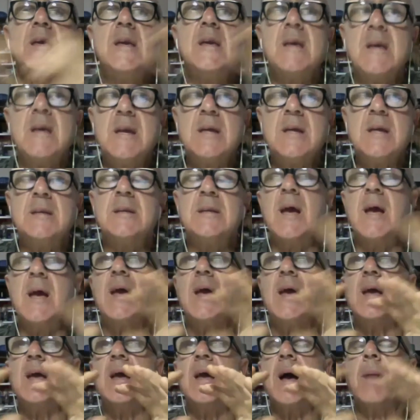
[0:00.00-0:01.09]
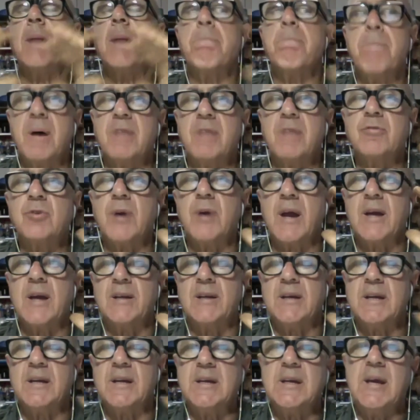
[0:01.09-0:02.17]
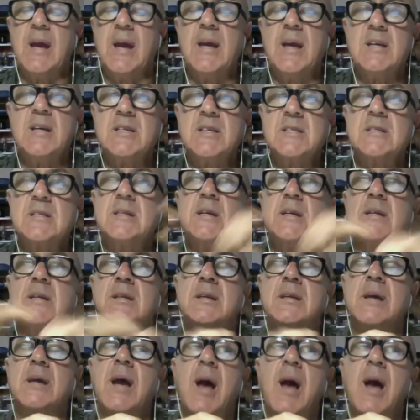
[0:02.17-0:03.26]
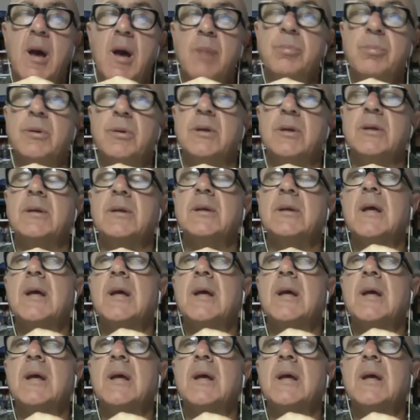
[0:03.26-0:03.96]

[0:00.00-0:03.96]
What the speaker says: in above ground, encased in carbon